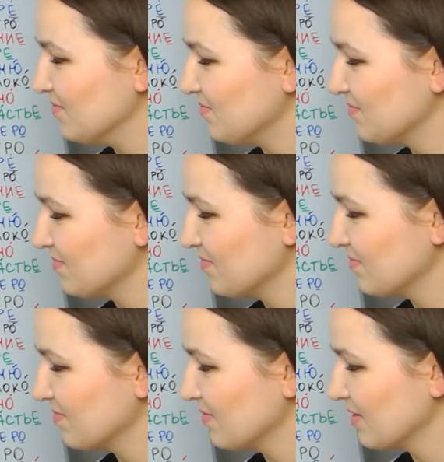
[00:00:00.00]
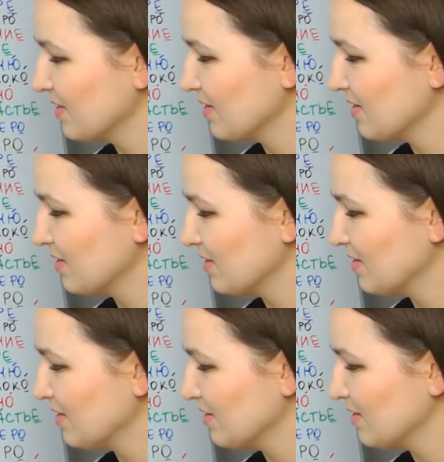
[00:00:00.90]

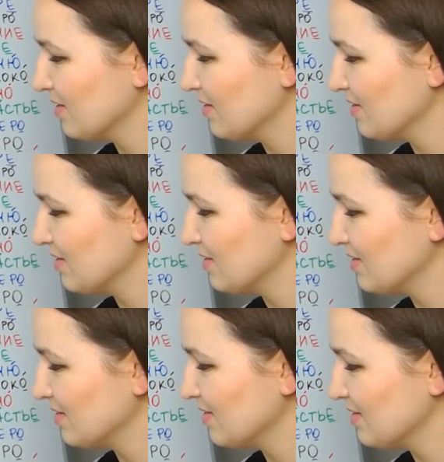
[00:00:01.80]
[no speech]